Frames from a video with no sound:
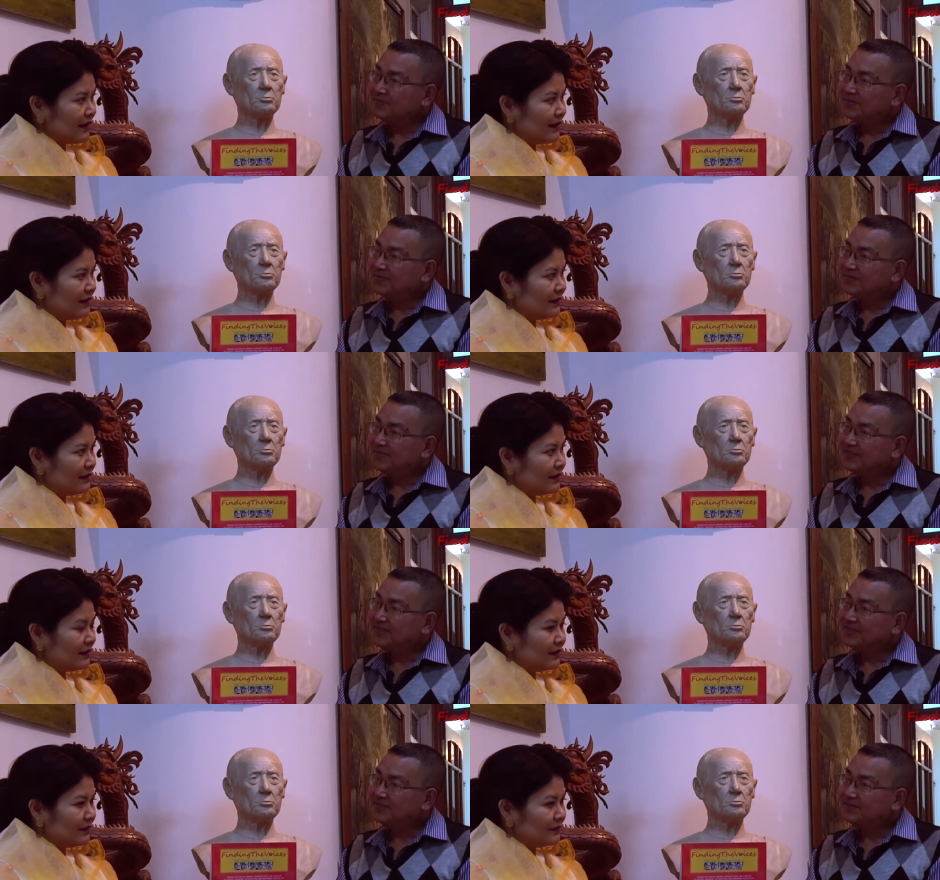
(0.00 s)
Speaker 1: their
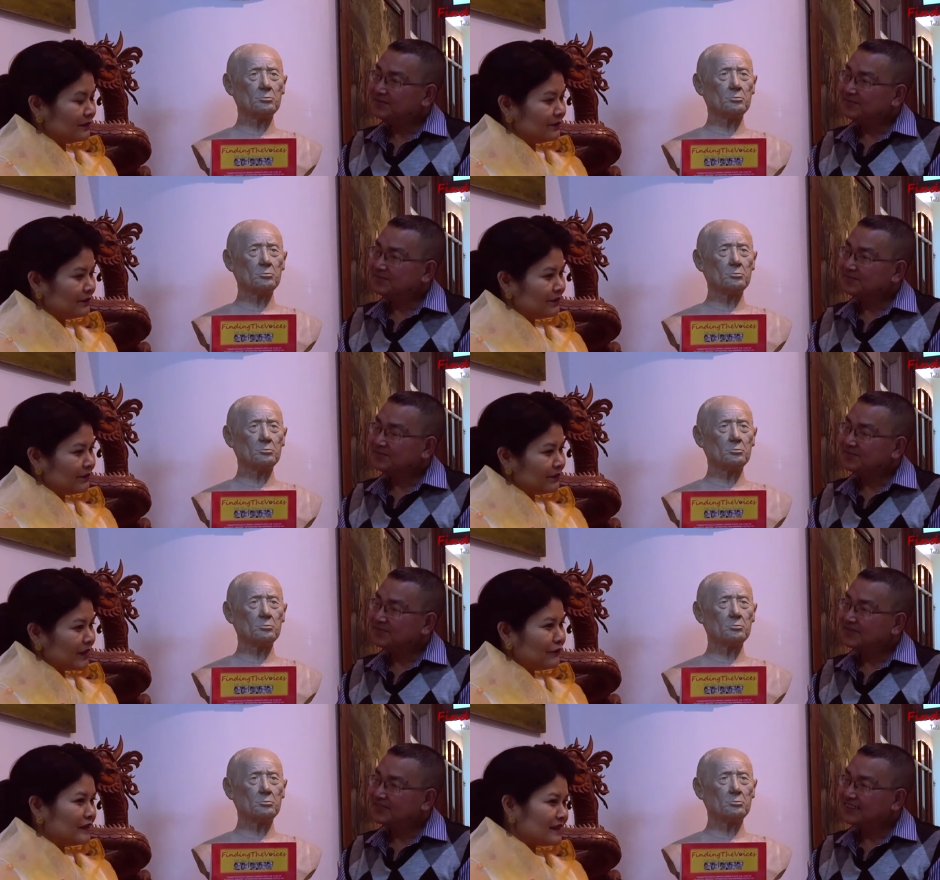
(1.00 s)
um,
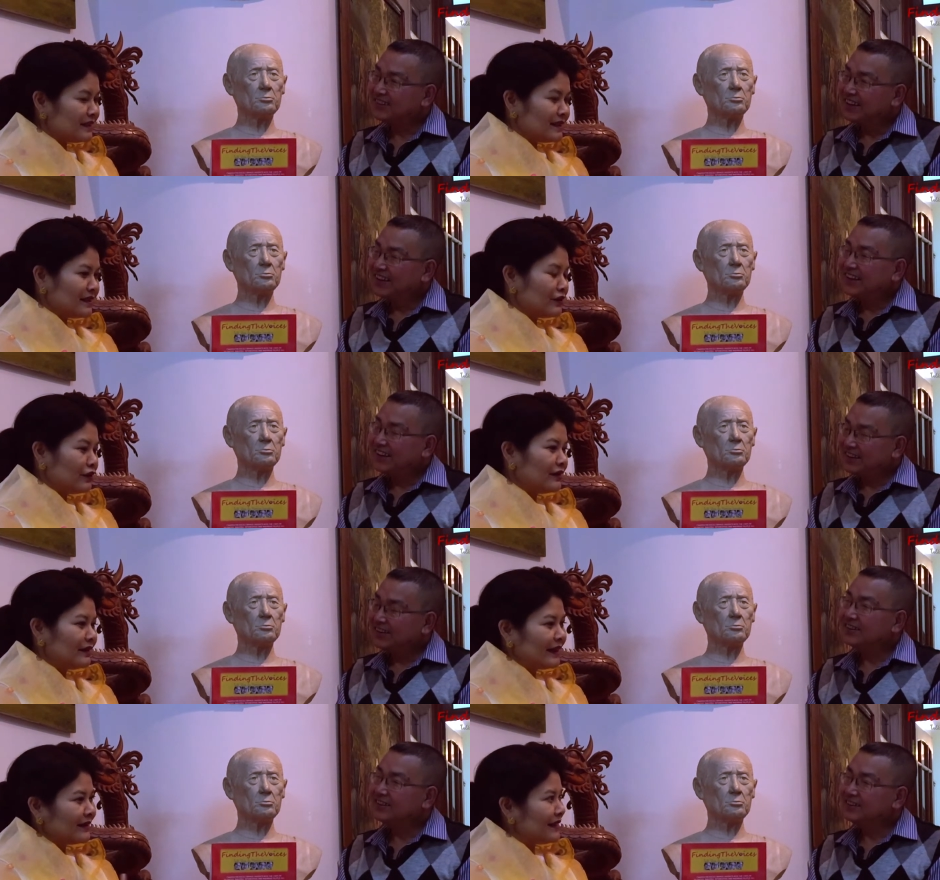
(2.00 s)
visiting
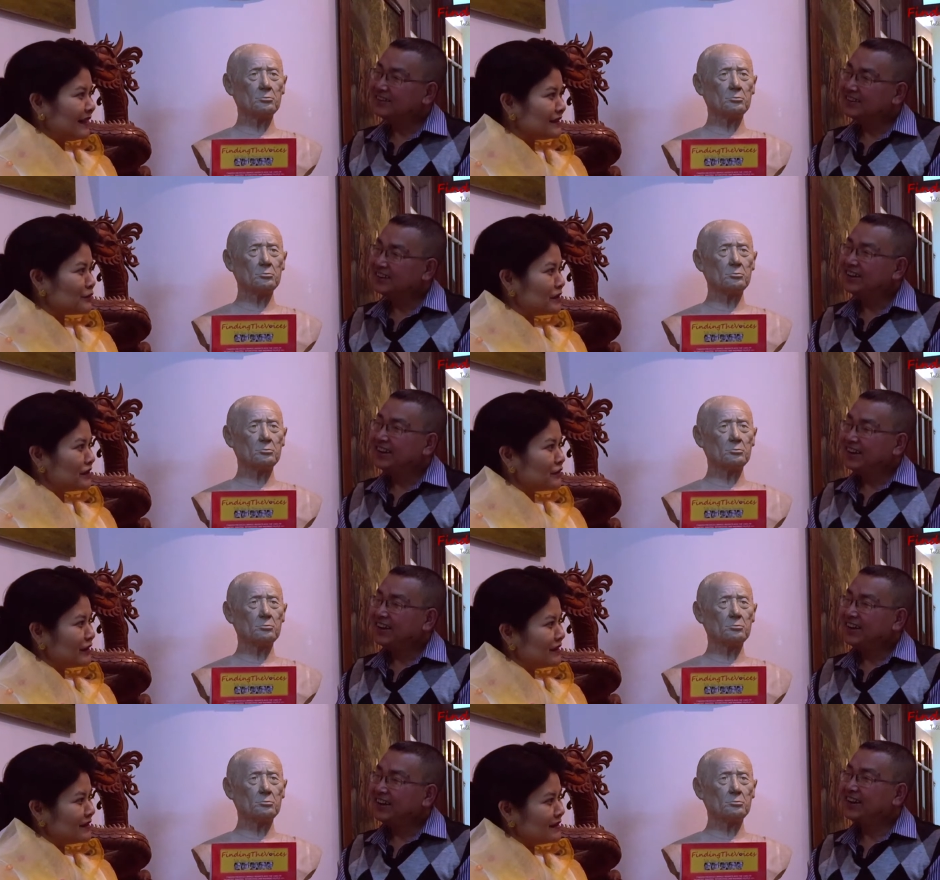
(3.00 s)
or like I just wanted to
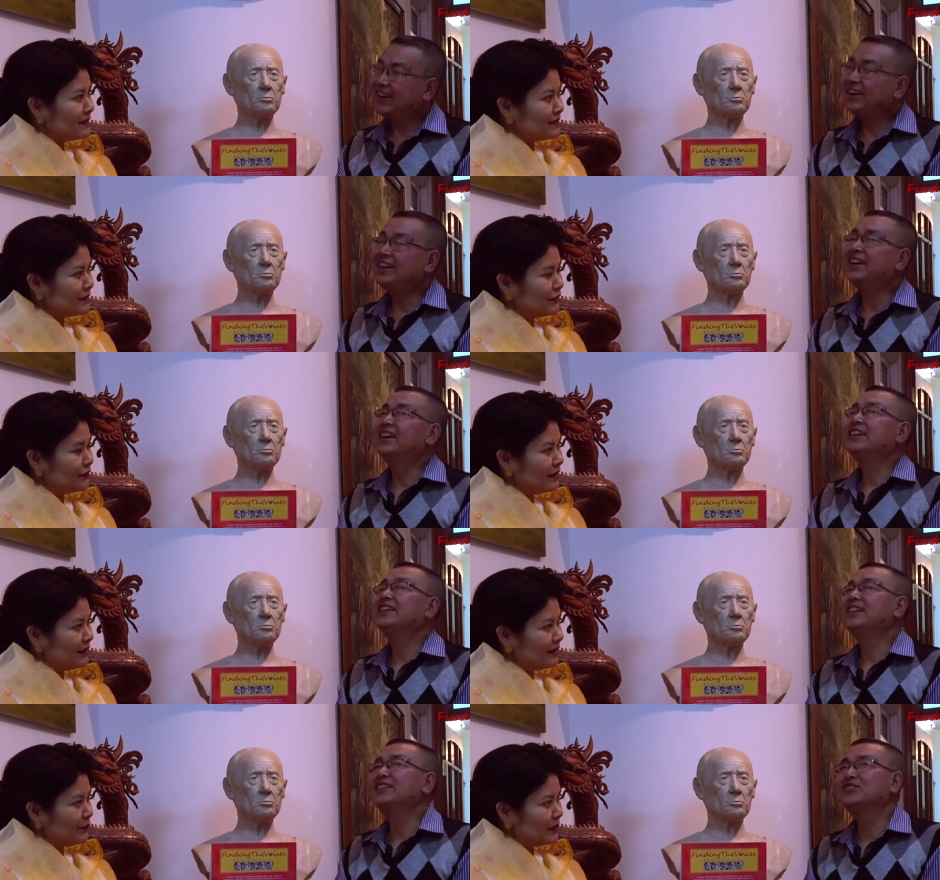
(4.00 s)
get a sense yeah, of
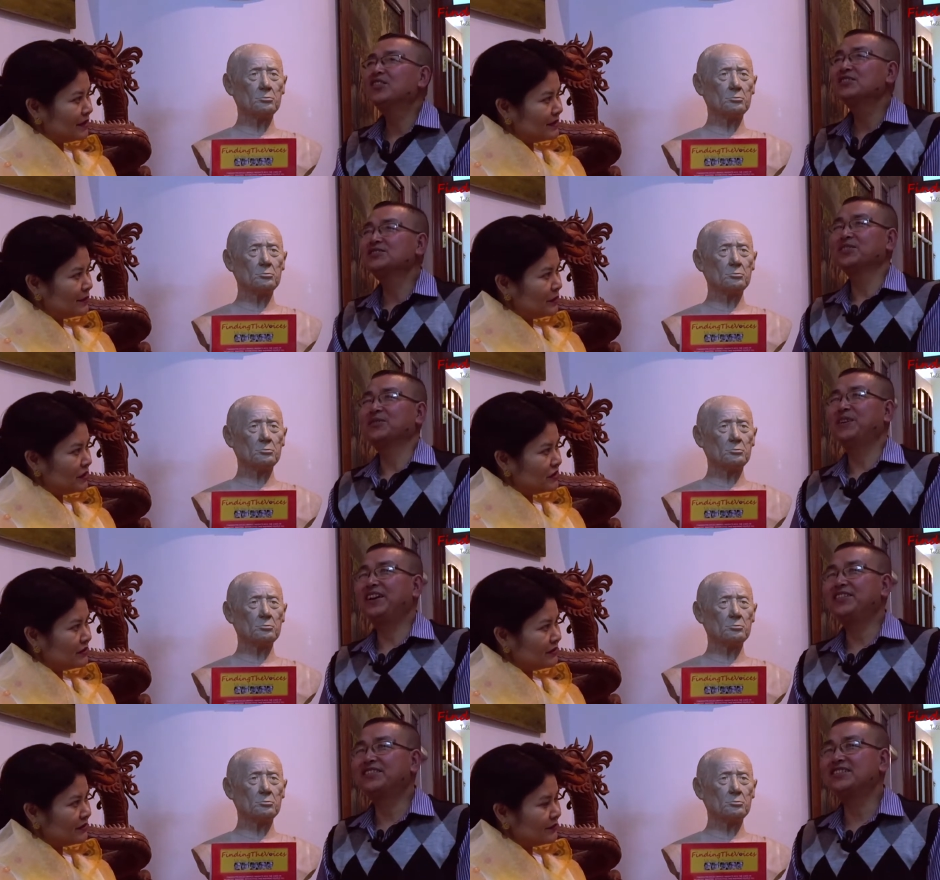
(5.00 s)
that is also a
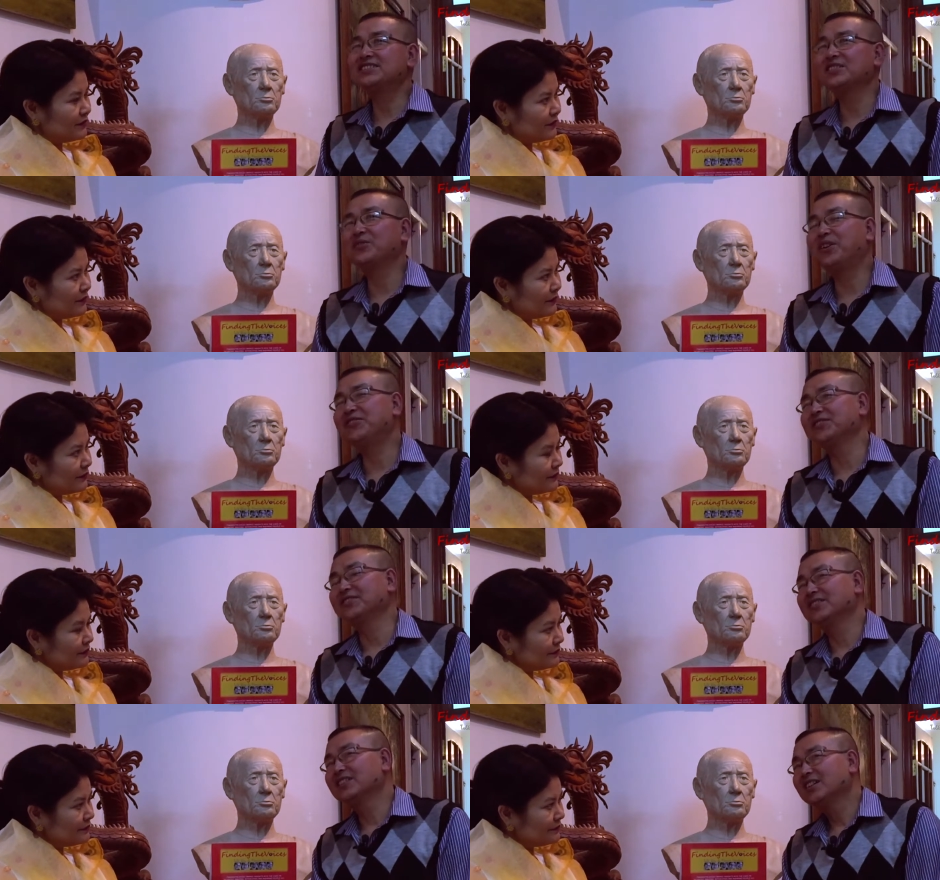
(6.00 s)
very
Speaker 2: interesting
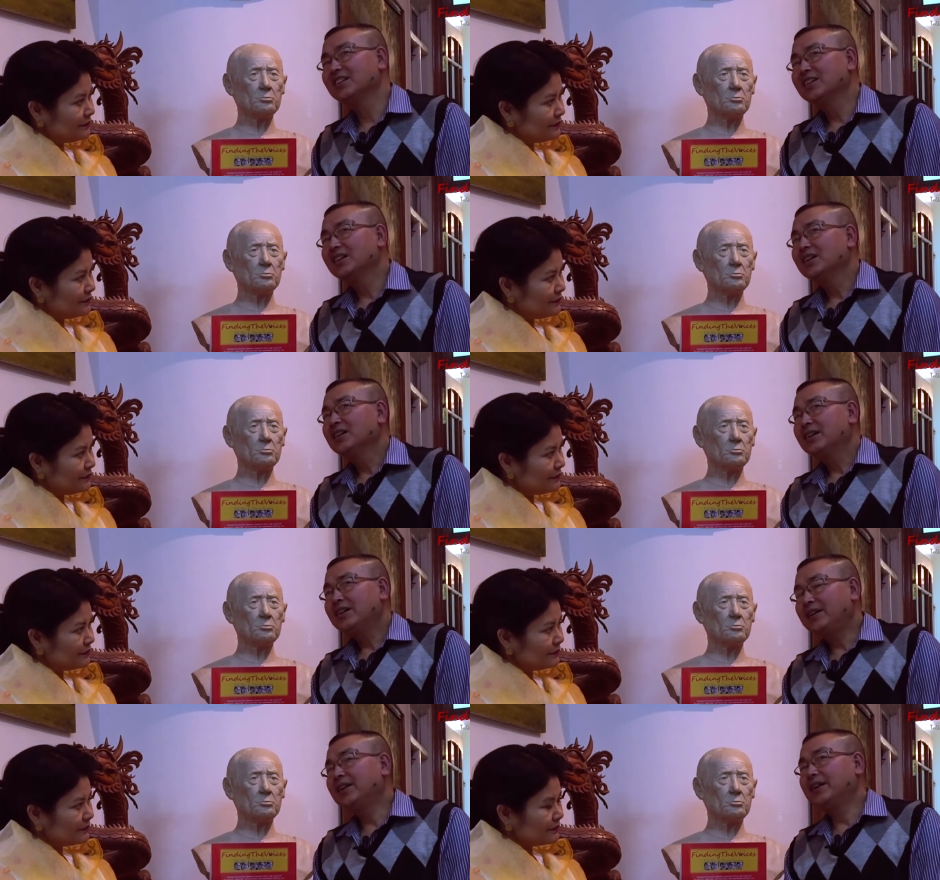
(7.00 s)
question.
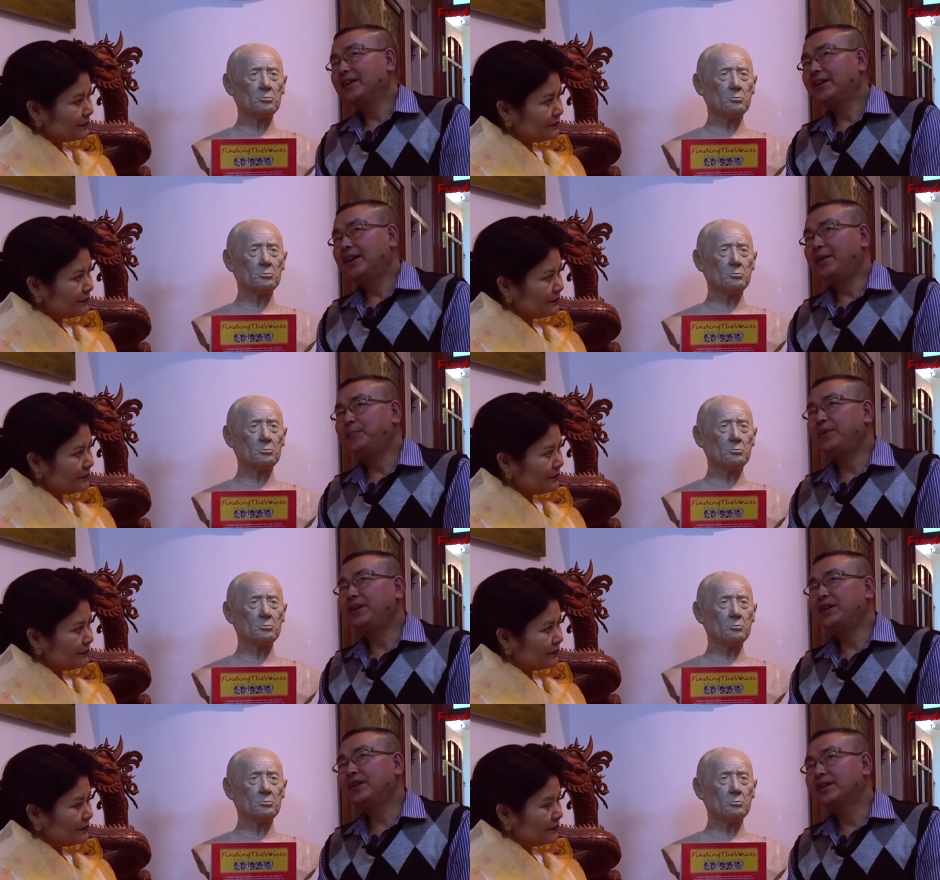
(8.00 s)
Yeah,
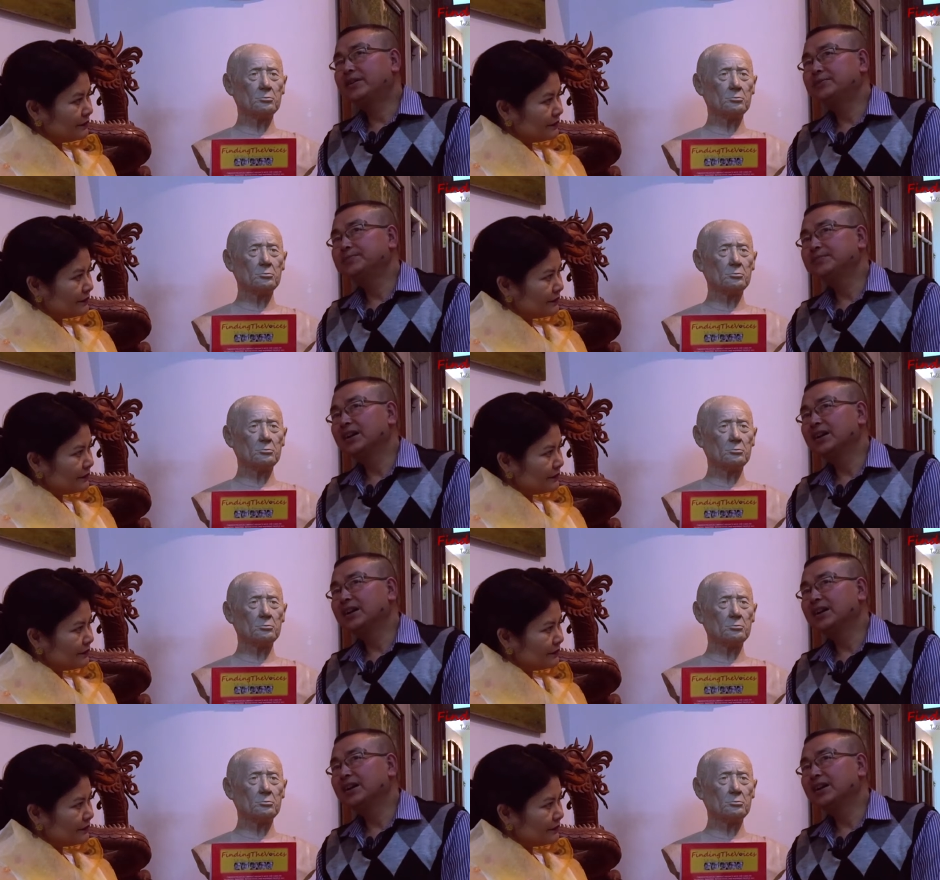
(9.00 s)
every year